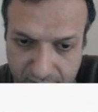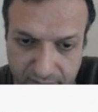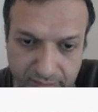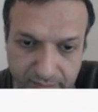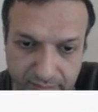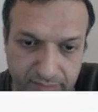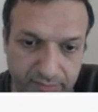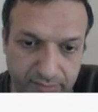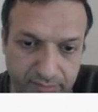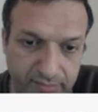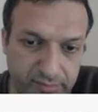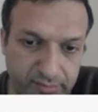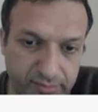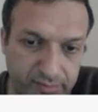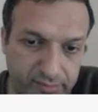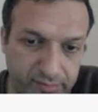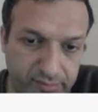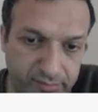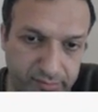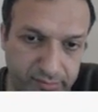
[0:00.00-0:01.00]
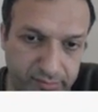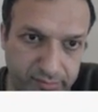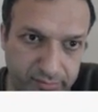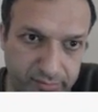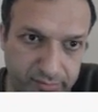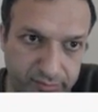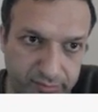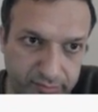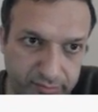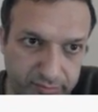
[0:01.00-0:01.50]

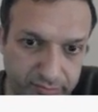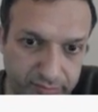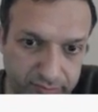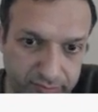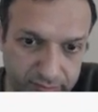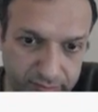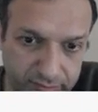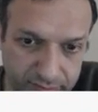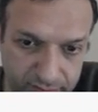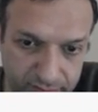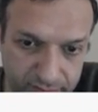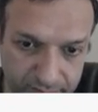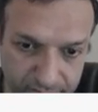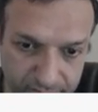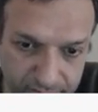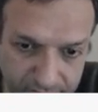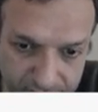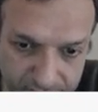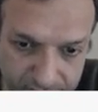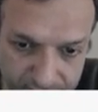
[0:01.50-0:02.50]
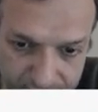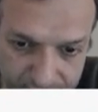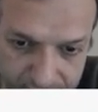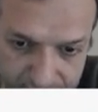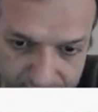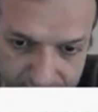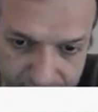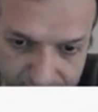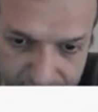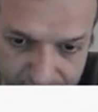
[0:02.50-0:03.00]

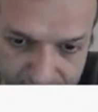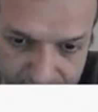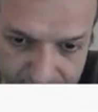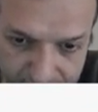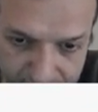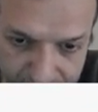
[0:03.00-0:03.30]
(no one is talking)